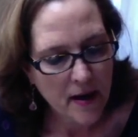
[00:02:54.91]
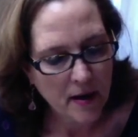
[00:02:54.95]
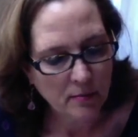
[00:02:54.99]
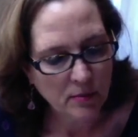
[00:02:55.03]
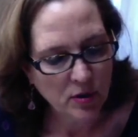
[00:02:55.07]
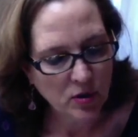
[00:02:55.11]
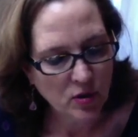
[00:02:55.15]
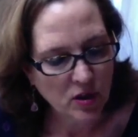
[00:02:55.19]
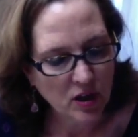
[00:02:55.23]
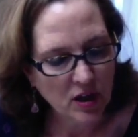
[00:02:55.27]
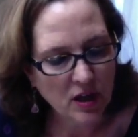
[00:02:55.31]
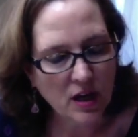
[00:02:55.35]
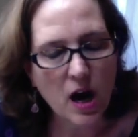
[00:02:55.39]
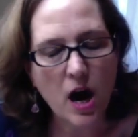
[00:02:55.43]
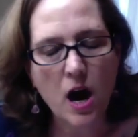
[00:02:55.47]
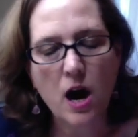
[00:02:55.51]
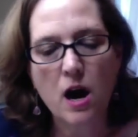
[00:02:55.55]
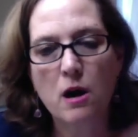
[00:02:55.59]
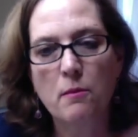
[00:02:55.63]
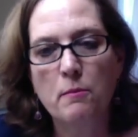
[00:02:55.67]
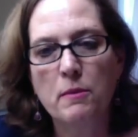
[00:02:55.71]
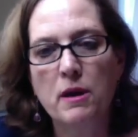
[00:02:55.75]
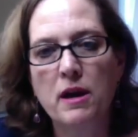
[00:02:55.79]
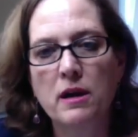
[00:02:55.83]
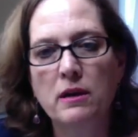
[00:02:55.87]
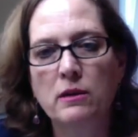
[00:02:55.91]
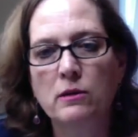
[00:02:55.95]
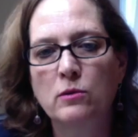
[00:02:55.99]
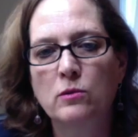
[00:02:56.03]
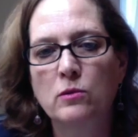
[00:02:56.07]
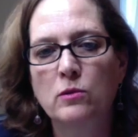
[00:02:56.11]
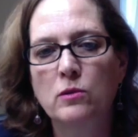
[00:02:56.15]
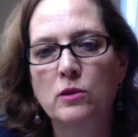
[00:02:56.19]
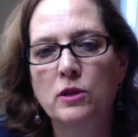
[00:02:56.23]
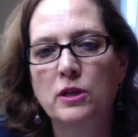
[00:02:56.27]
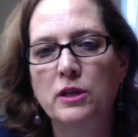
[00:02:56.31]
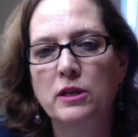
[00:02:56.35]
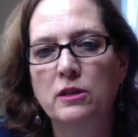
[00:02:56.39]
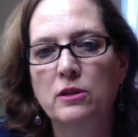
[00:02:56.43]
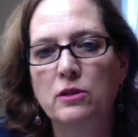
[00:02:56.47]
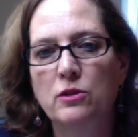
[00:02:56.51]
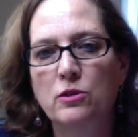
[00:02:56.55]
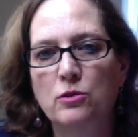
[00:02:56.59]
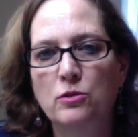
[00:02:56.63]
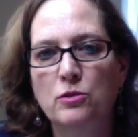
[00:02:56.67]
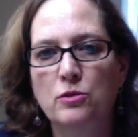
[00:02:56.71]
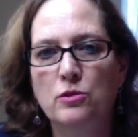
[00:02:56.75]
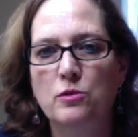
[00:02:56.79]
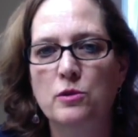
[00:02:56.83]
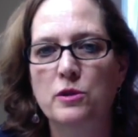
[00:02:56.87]
You can comment on
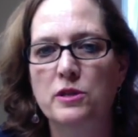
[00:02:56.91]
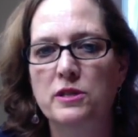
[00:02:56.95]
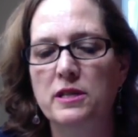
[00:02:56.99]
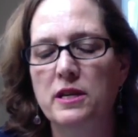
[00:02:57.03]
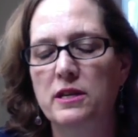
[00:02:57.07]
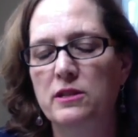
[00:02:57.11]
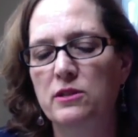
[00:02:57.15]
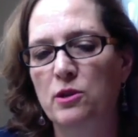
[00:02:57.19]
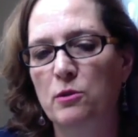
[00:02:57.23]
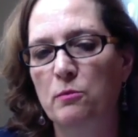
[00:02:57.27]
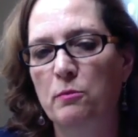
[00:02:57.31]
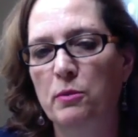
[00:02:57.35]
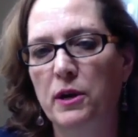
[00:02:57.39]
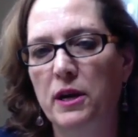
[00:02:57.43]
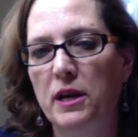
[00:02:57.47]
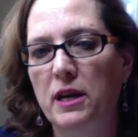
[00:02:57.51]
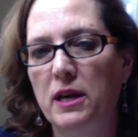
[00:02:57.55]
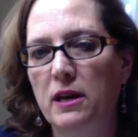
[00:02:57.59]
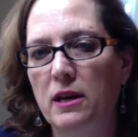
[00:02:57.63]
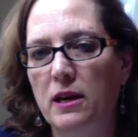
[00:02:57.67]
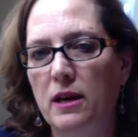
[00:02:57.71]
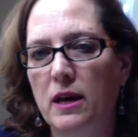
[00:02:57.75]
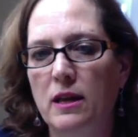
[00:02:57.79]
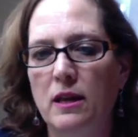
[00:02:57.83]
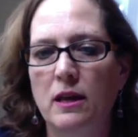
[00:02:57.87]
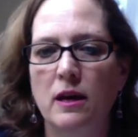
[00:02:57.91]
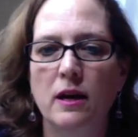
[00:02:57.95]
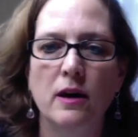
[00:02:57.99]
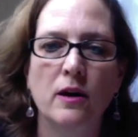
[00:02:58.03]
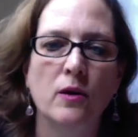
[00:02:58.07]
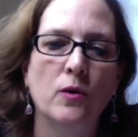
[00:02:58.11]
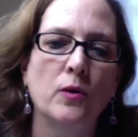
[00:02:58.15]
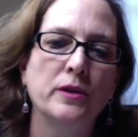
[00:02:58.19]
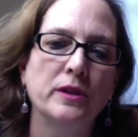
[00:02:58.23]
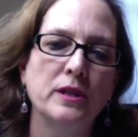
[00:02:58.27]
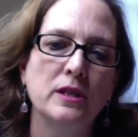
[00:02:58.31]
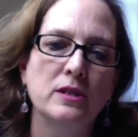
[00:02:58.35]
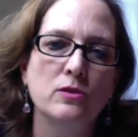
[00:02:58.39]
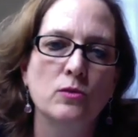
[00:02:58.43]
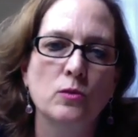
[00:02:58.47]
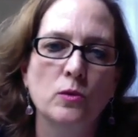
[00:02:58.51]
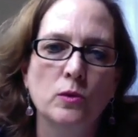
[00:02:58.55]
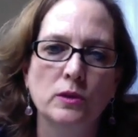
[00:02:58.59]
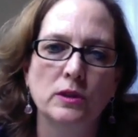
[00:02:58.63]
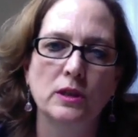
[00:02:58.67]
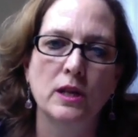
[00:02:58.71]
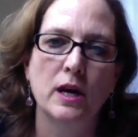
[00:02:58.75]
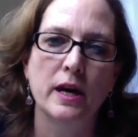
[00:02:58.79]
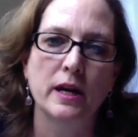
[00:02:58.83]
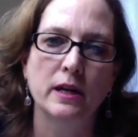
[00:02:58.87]
news stories as they're breaking on these
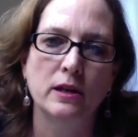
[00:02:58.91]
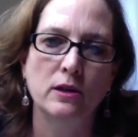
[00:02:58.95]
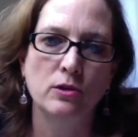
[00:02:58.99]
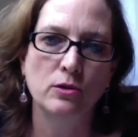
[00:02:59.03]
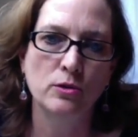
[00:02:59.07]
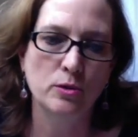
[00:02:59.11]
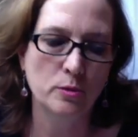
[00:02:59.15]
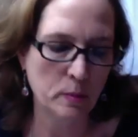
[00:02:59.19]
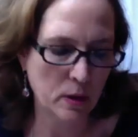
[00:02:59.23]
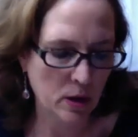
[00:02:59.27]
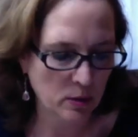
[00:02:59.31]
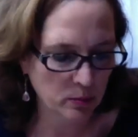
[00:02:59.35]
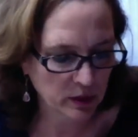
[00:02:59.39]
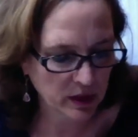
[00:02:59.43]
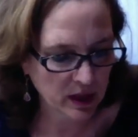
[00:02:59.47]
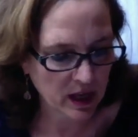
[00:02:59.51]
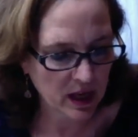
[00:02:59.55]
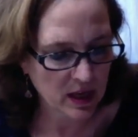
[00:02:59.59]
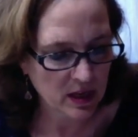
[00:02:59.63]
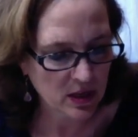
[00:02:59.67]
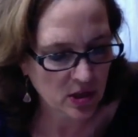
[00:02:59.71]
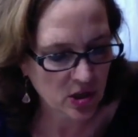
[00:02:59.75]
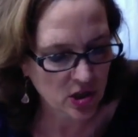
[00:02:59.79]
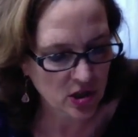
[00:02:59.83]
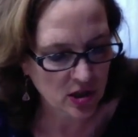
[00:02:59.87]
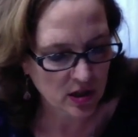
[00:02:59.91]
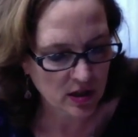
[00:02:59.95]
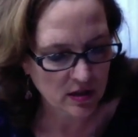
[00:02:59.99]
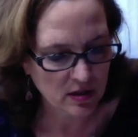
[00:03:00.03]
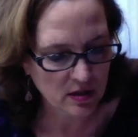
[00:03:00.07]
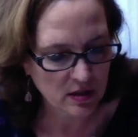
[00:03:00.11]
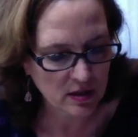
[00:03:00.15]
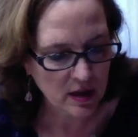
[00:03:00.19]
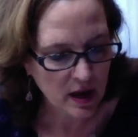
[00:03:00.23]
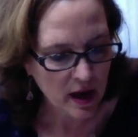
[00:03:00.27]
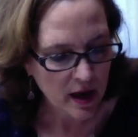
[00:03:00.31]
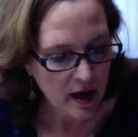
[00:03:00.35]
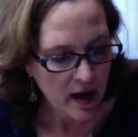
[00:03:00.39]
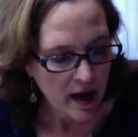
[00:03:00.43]
online news publications.